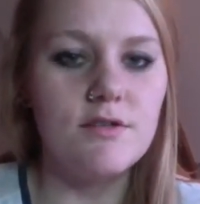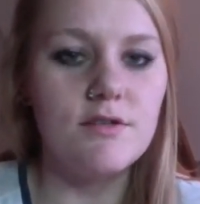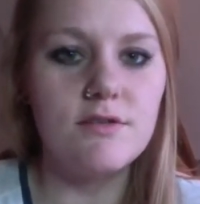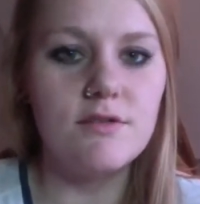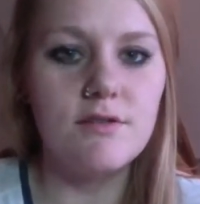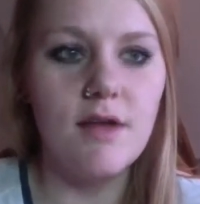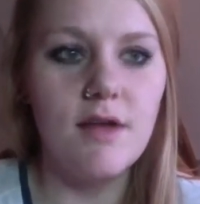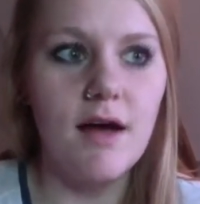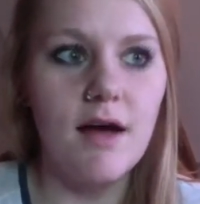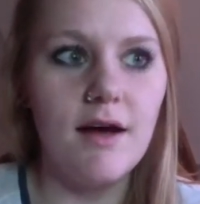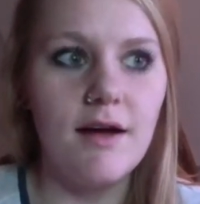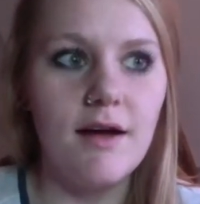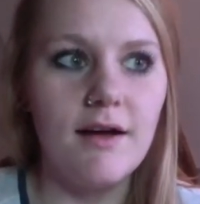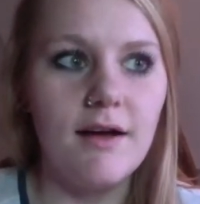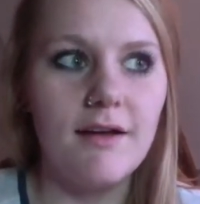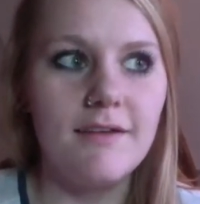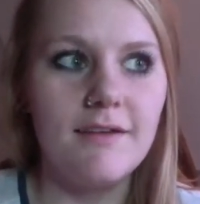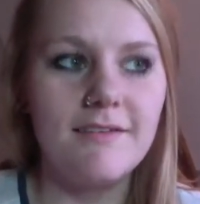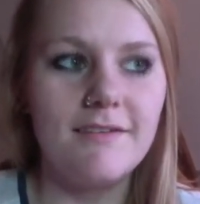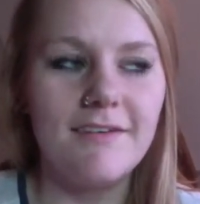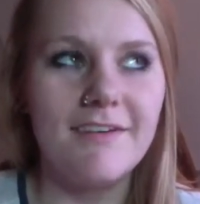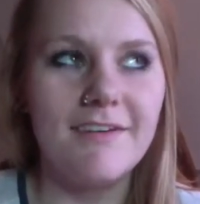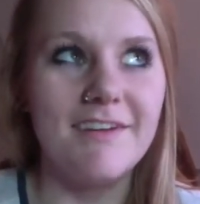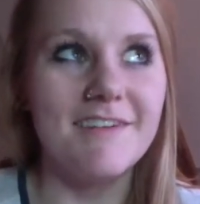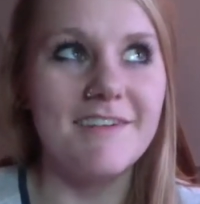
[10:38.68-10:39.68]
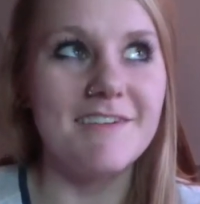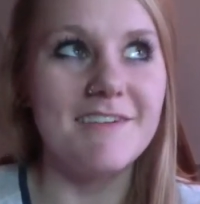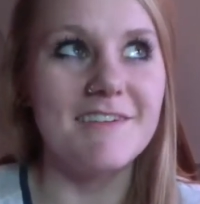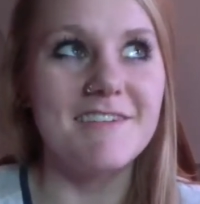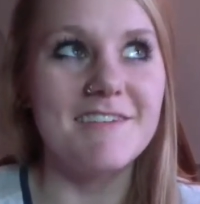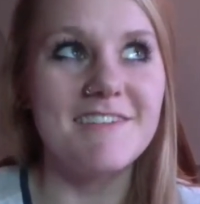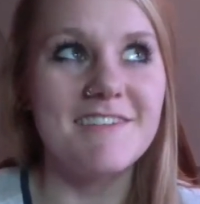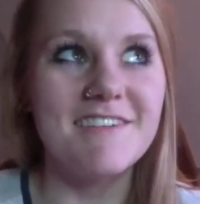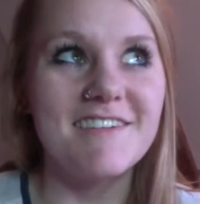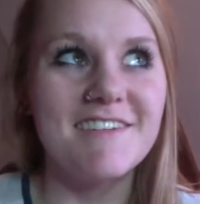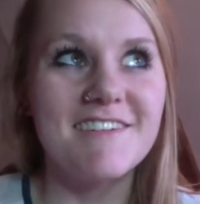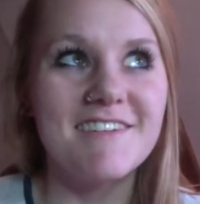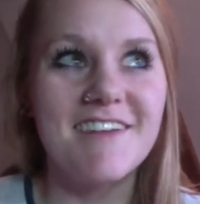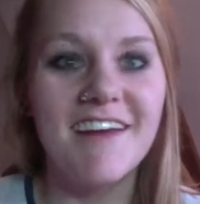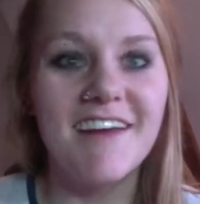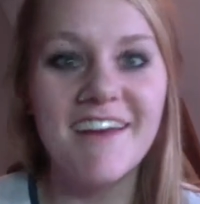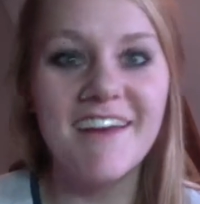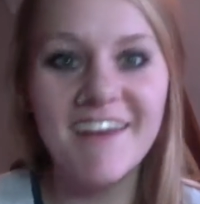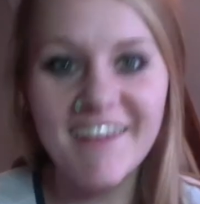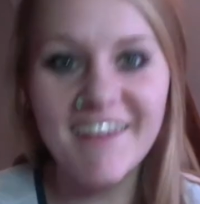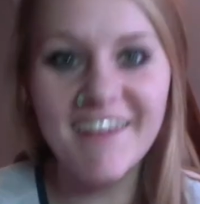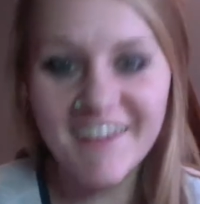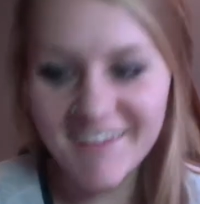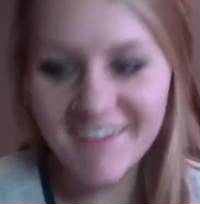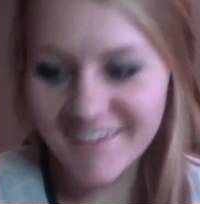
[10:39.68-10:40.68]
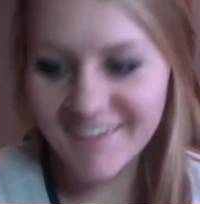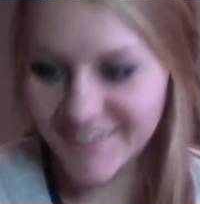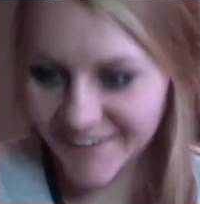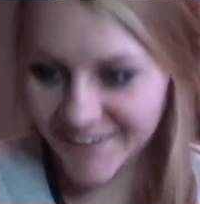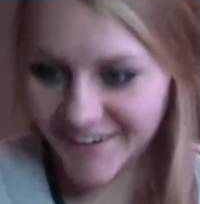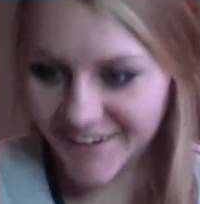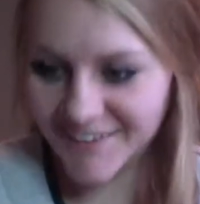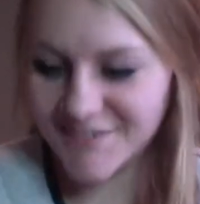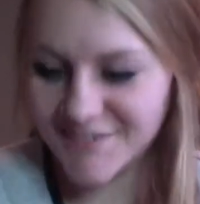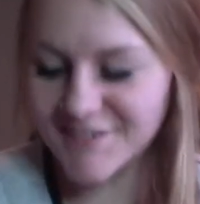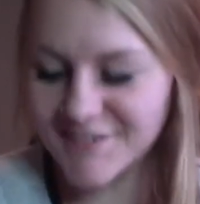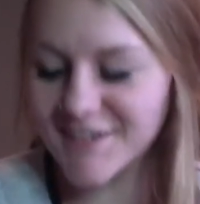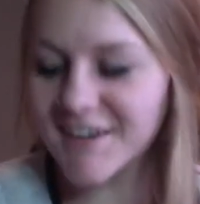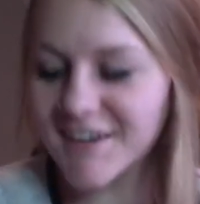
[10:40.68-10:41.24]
I'll get to this in a second. Gosh.